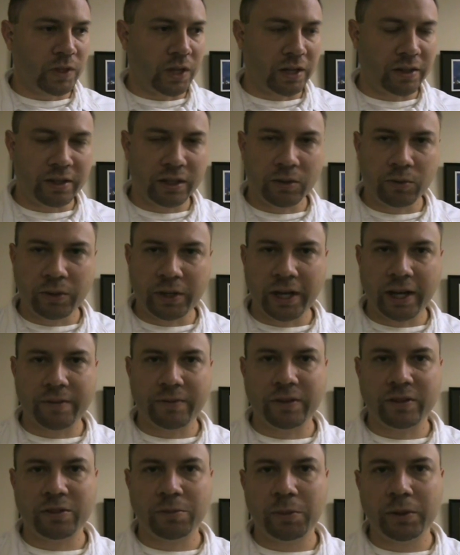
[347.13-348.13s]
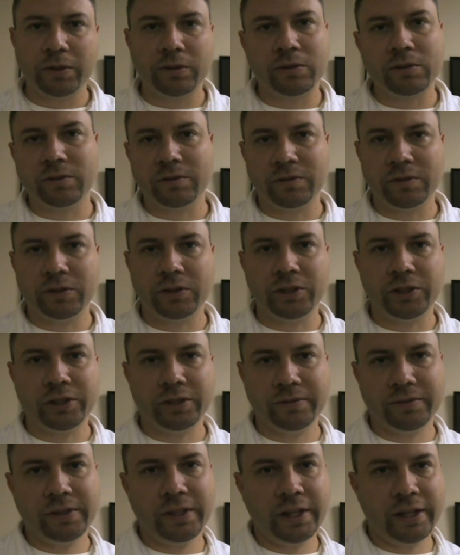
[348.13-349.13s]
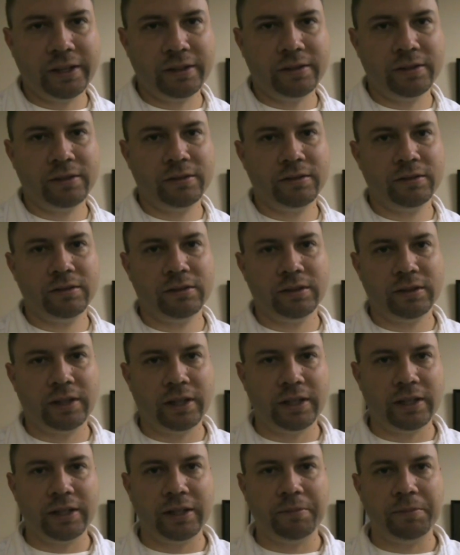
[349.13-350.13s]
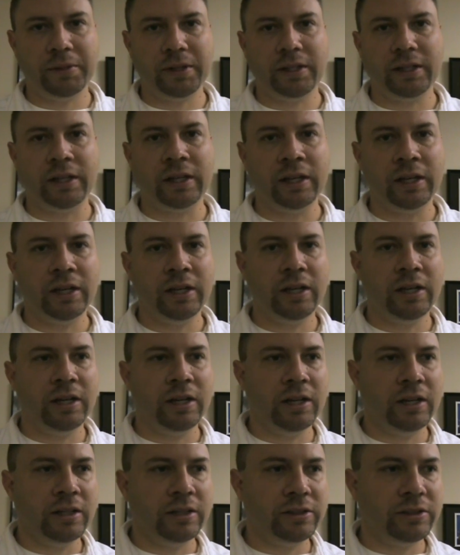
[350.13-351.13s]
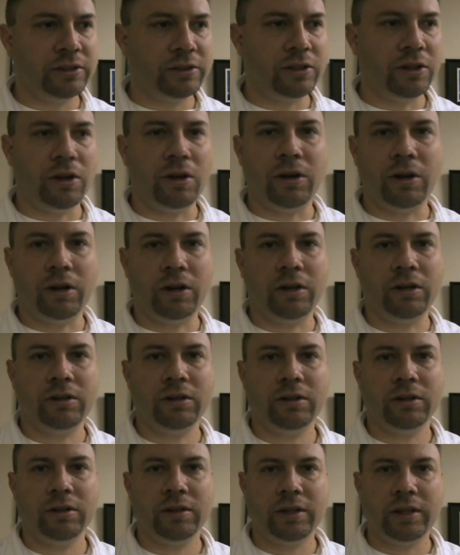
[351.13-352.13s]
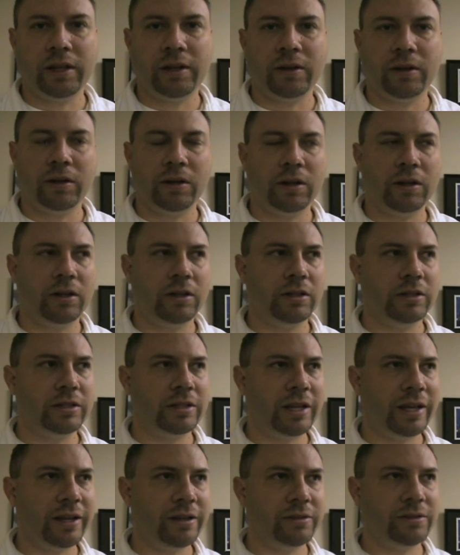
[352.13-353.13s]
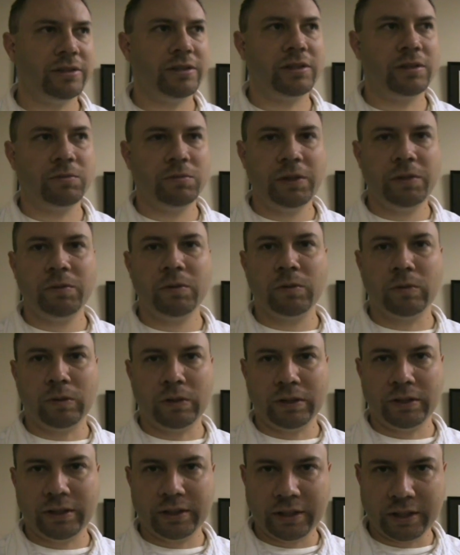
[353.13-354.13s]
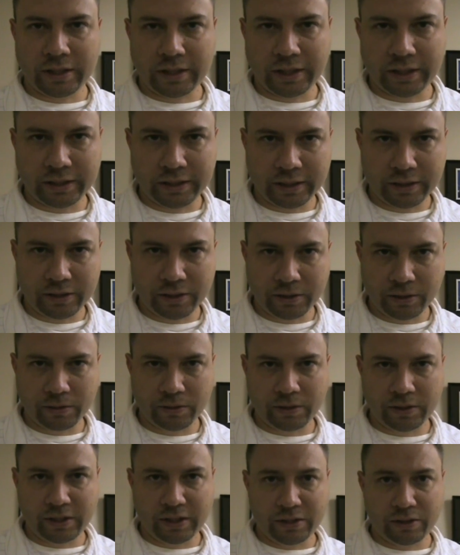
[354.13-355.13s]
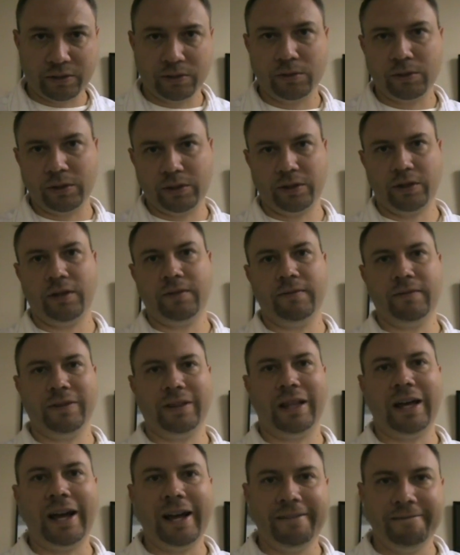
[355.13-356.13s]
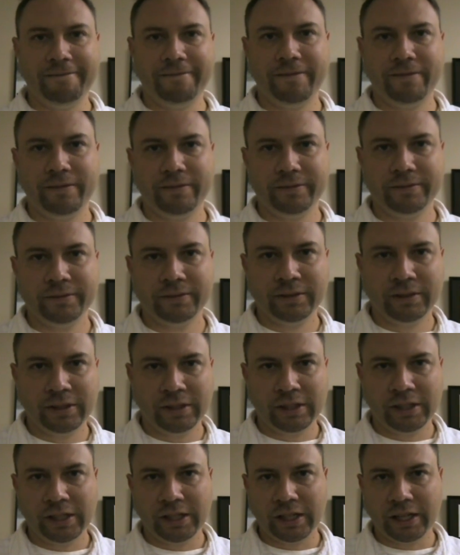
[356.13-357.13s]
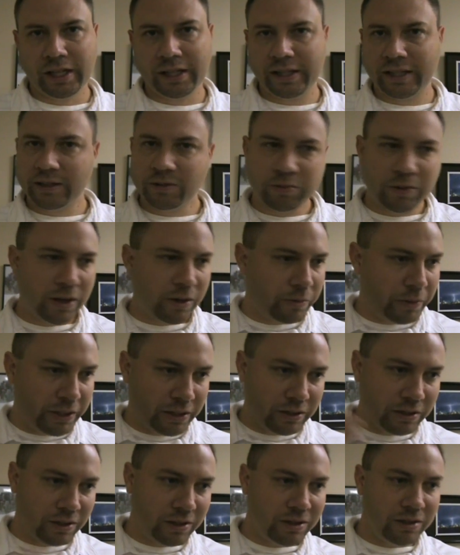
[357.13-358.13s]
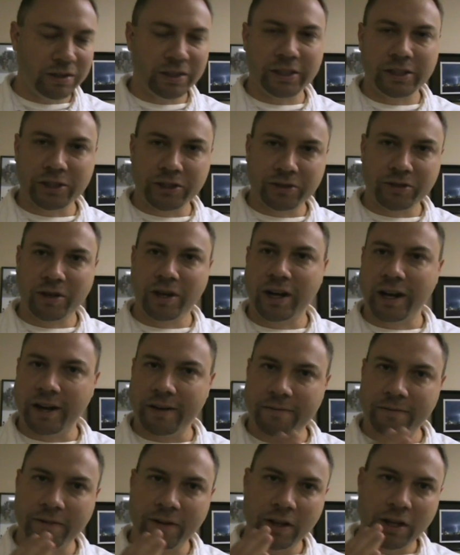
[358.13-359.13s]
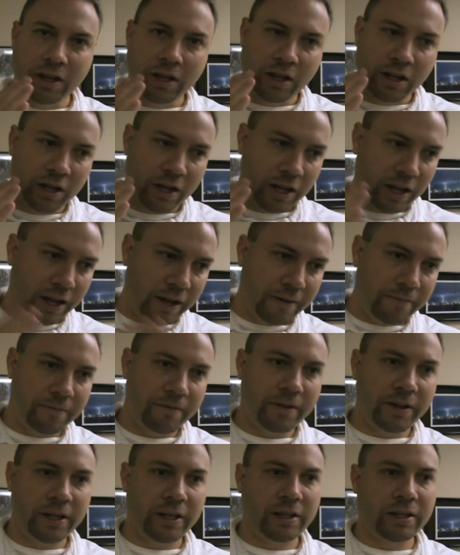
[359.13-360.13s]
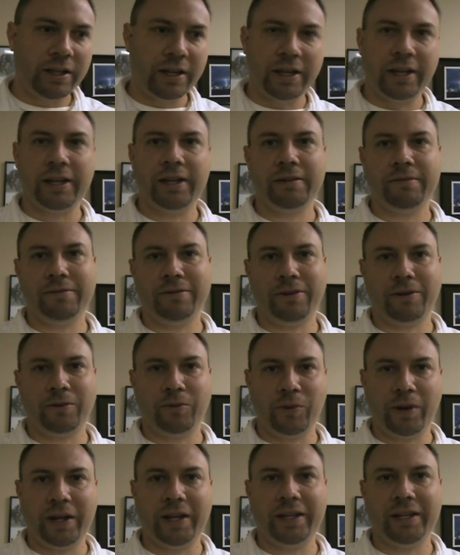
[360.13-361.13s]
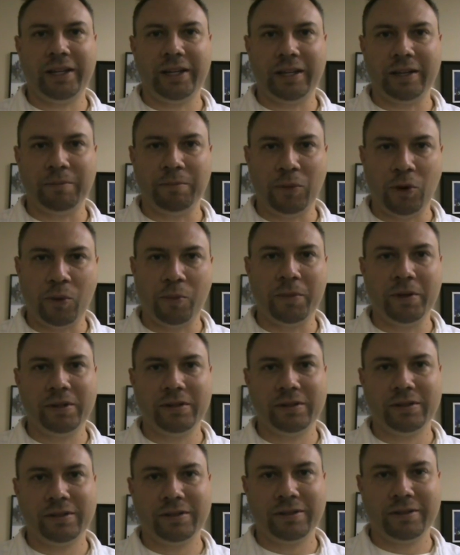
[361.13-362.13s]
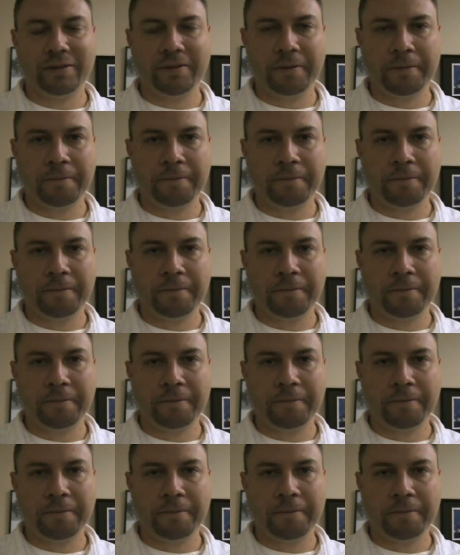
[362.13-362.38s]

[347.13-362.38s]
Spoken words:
I think we have a spiritual version of that empty scar that tells us we were once connected to the source of life. And that's why we long and strive every day of our waking moments